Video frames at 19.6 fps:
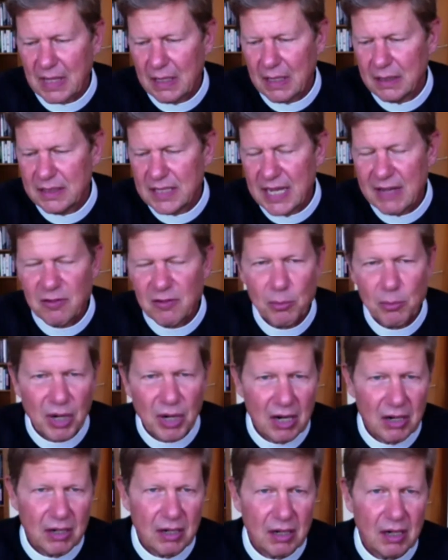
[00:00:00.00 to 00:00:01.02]
David
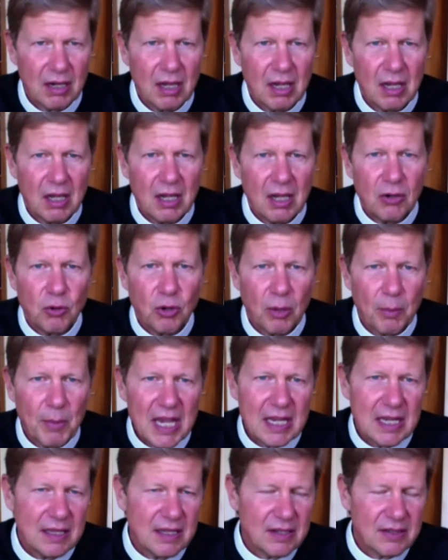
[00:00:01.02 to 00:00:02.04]
Barton who are
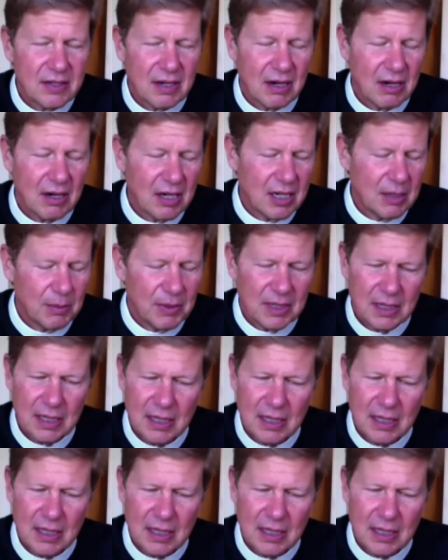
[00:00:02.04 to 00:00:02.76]
making this argument.